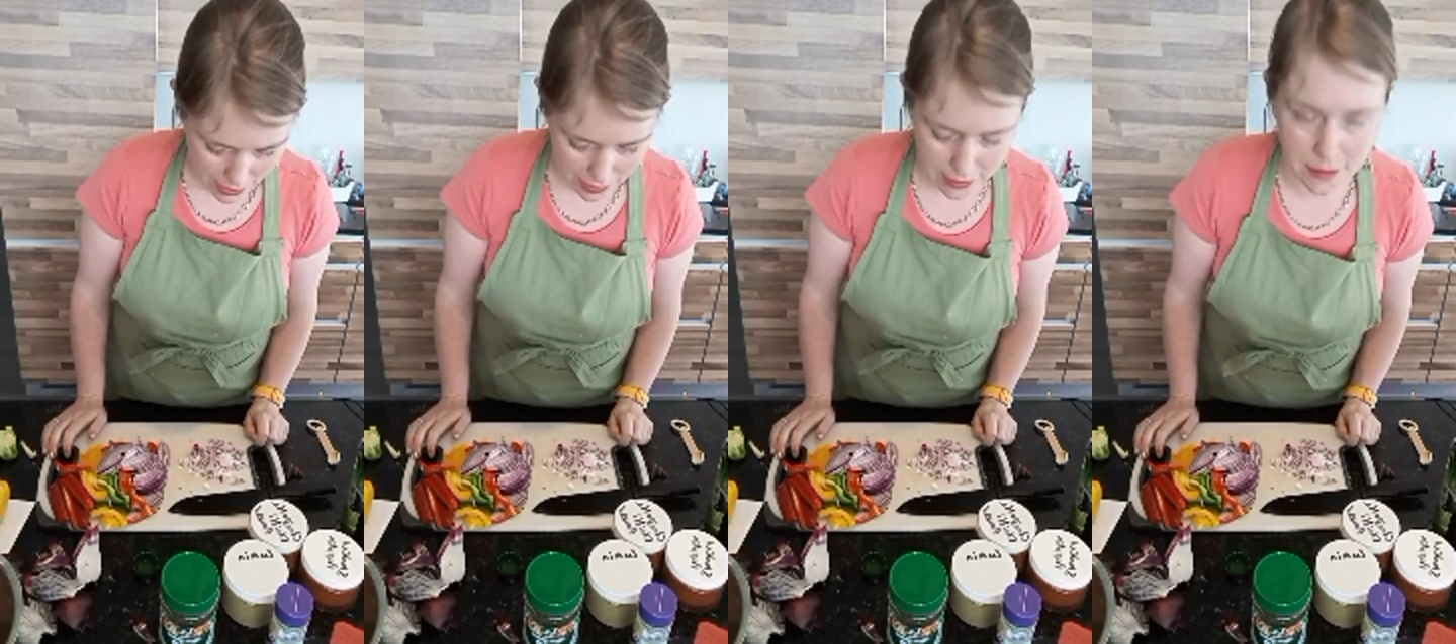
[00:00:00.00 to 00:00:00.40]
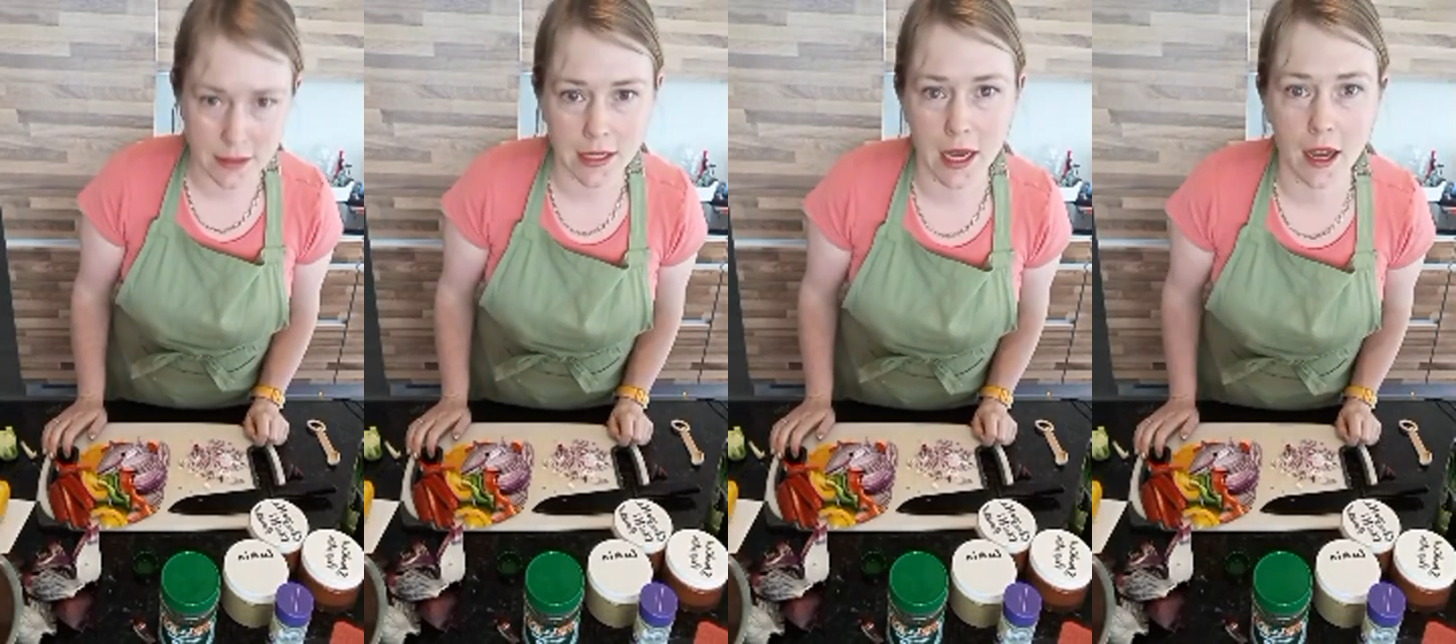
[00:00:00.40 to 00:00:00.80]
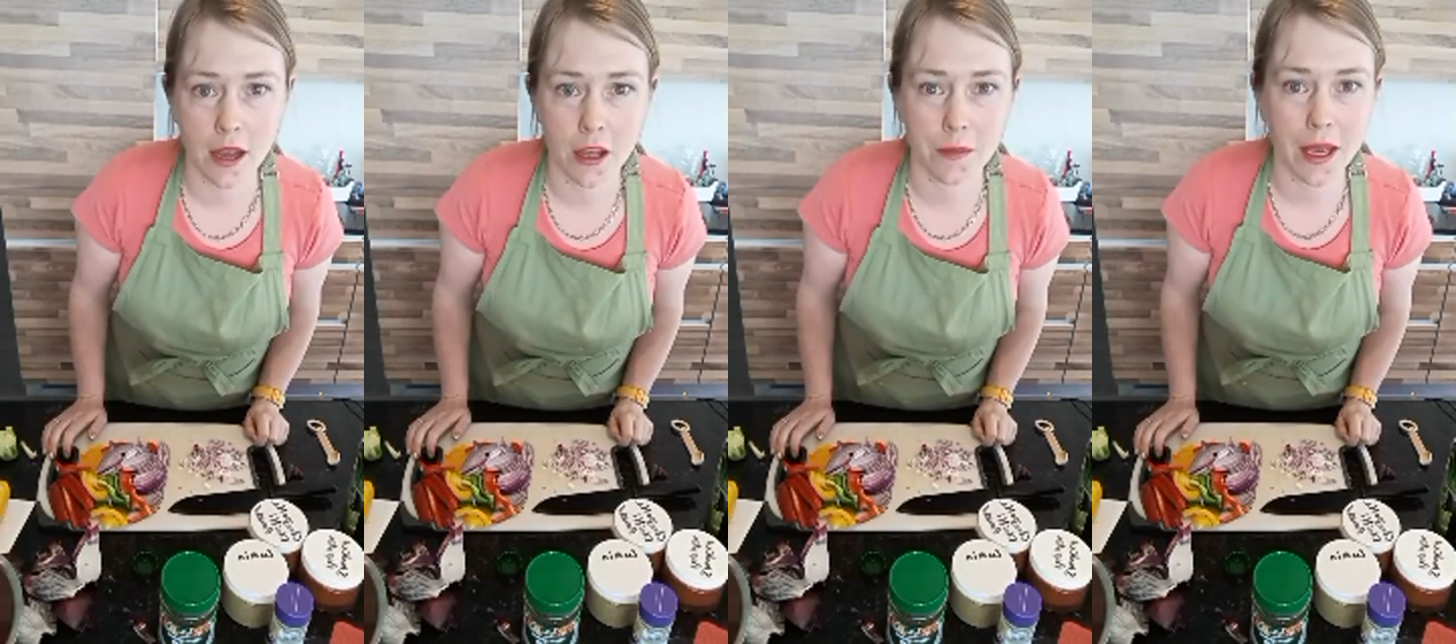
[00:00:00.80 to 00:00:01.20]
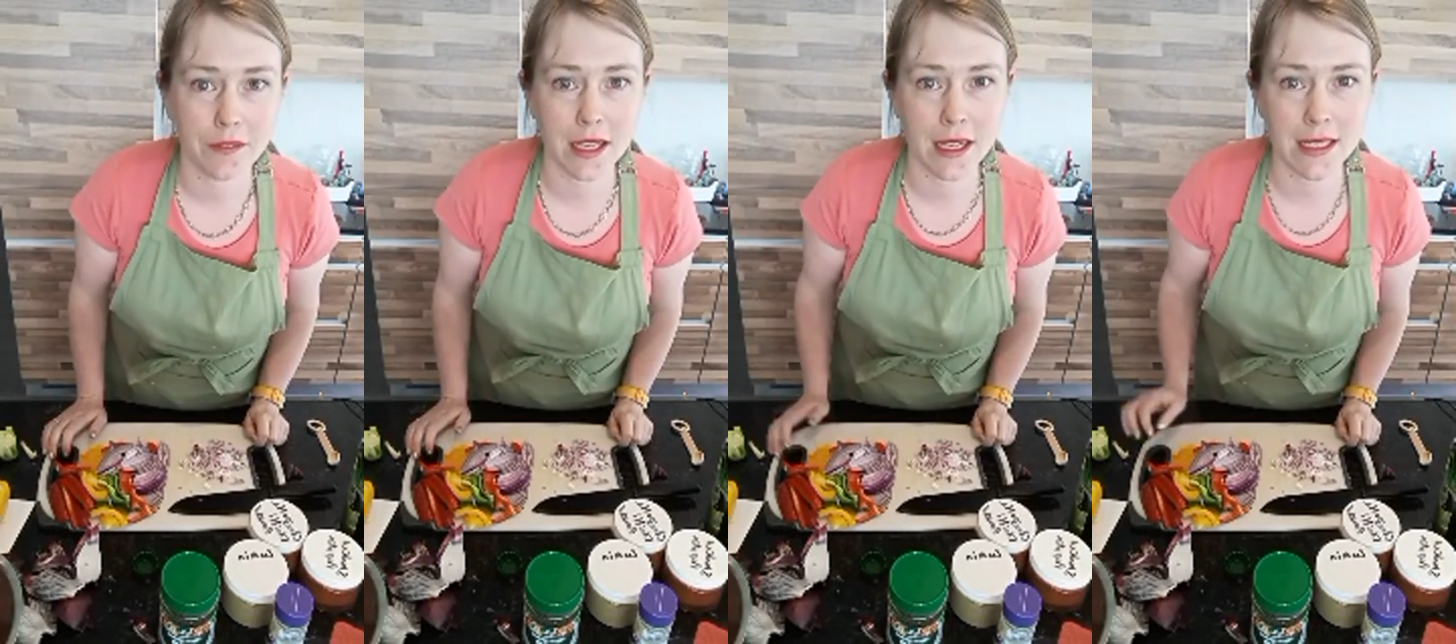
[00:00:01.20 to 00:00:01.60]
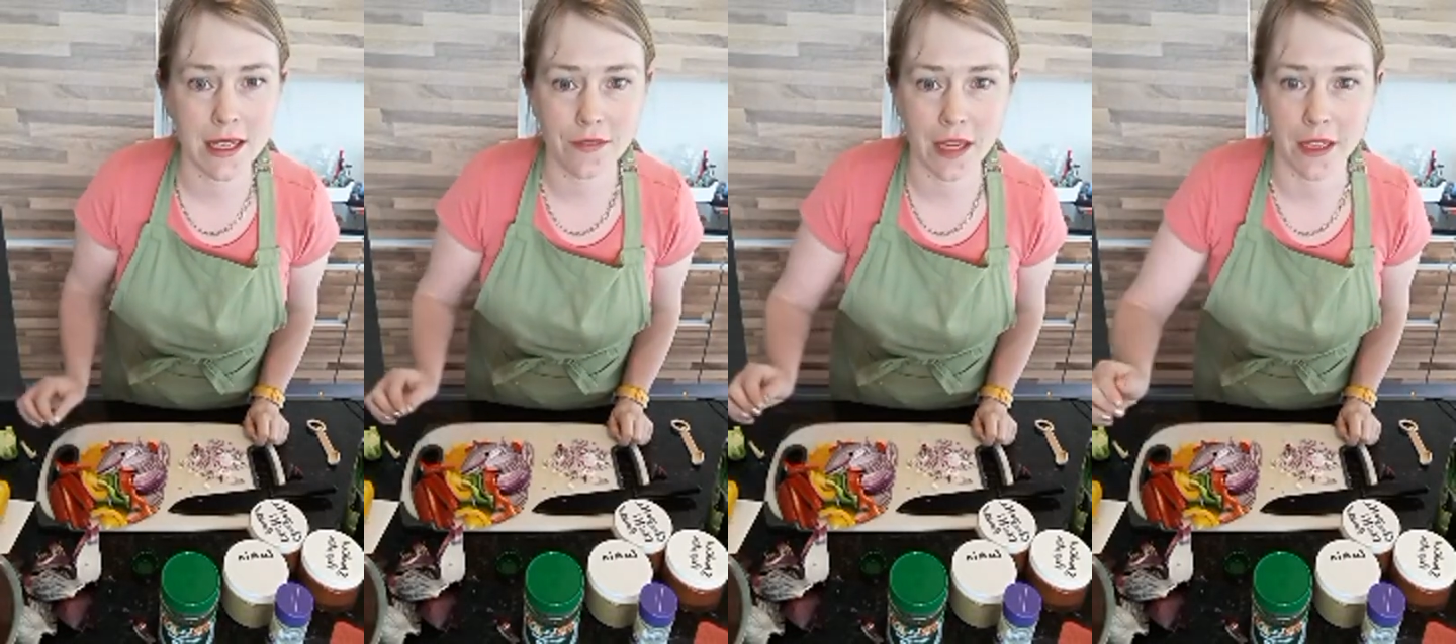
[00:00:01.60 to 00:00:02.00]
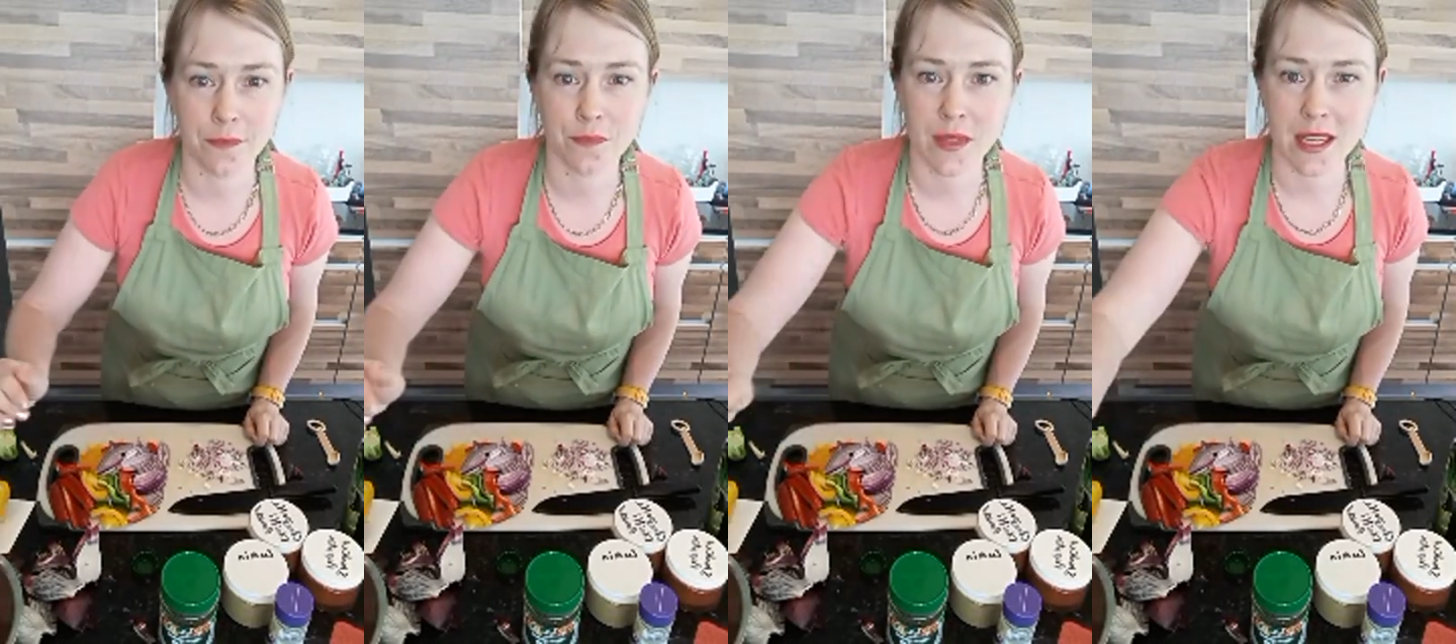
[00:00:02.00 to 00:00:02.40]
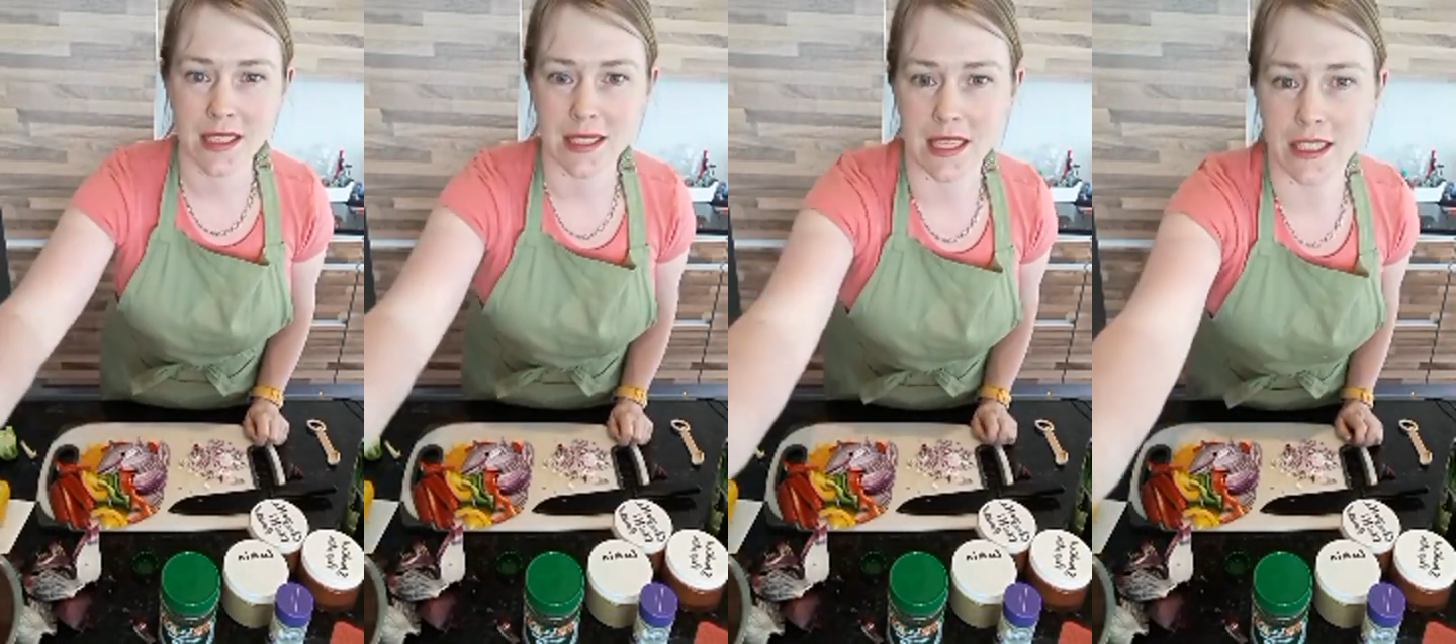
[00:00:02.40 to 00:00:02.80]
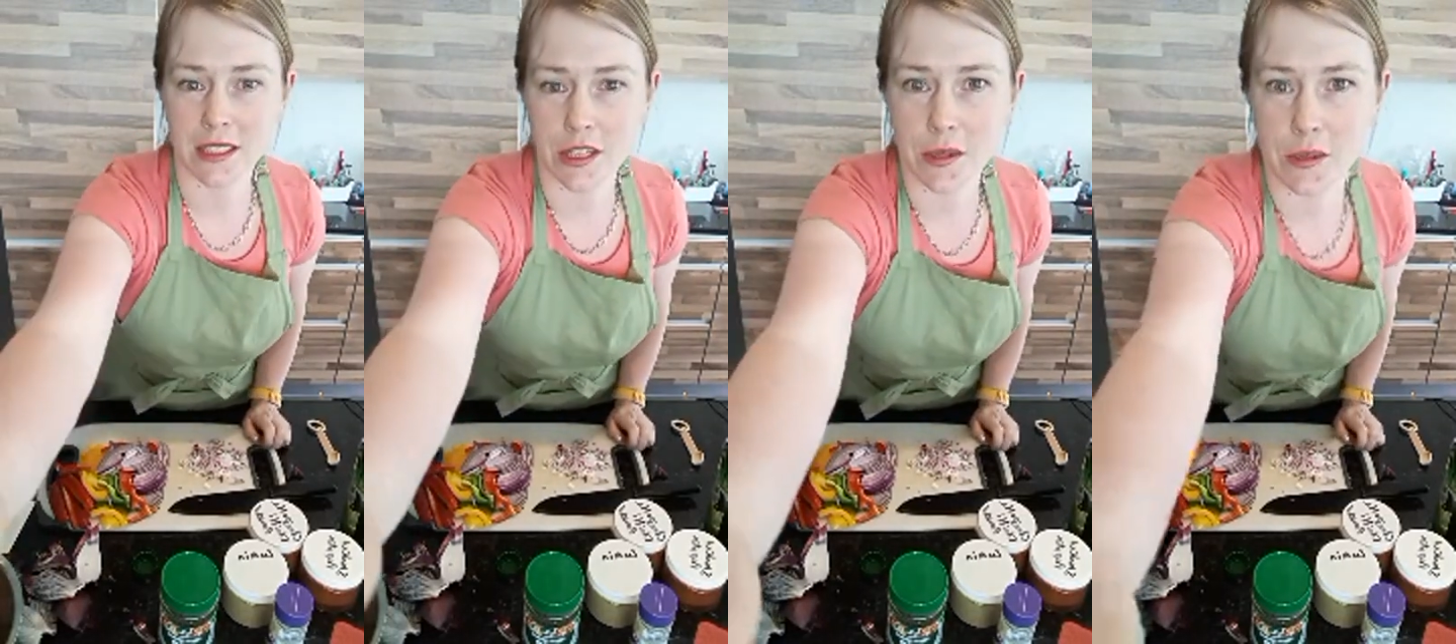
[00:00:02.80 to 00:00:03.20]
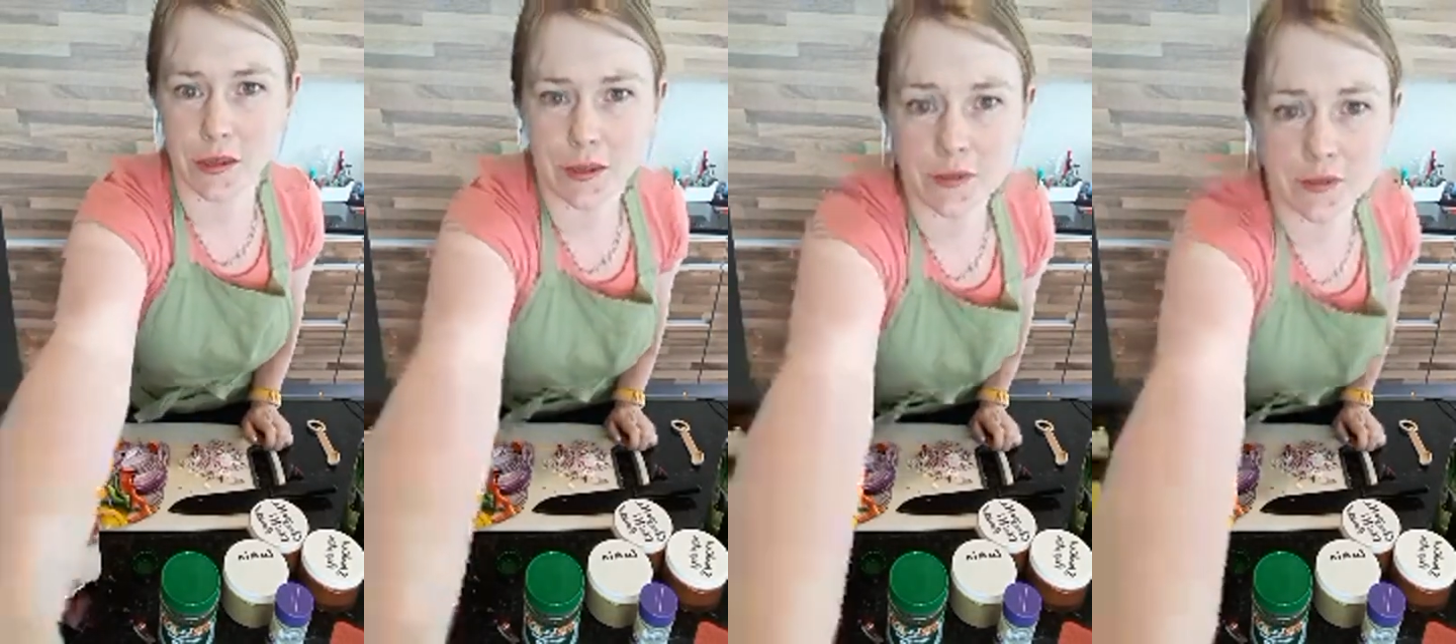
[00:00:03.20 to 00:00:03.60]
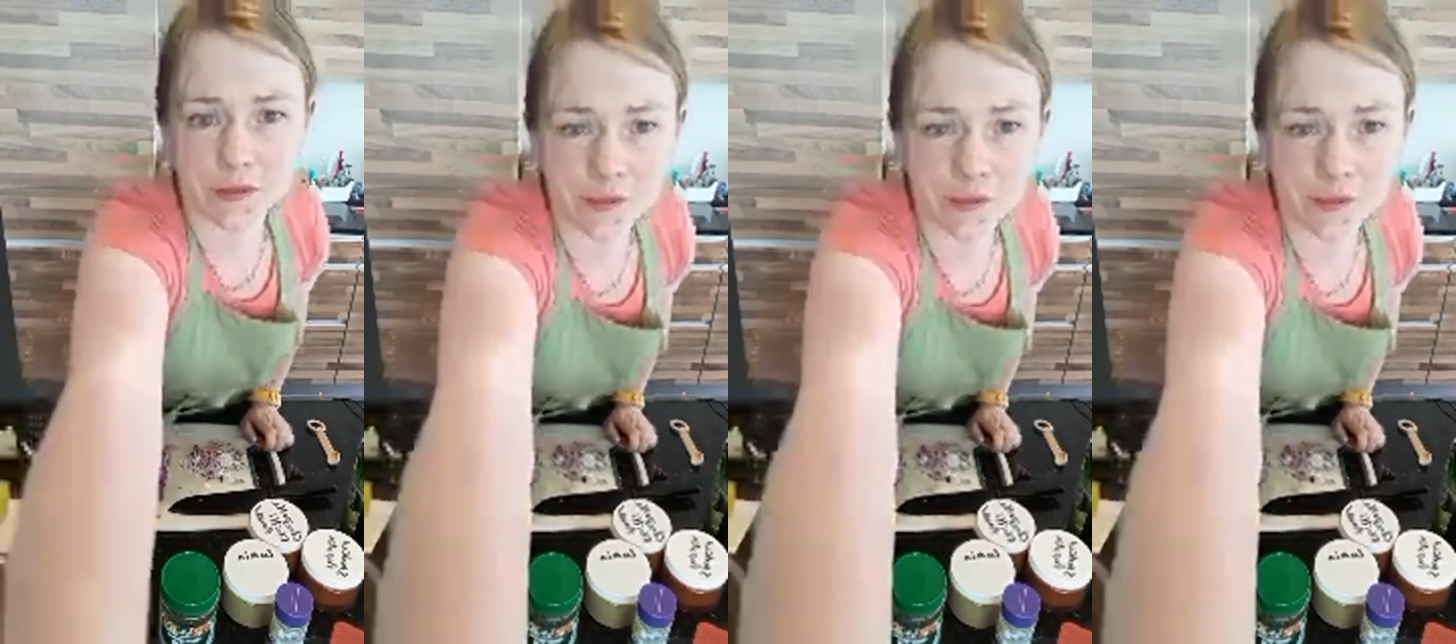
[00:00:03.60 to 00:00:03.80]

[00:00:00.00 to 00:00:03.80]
and I hope you have a nice evening. See you soon.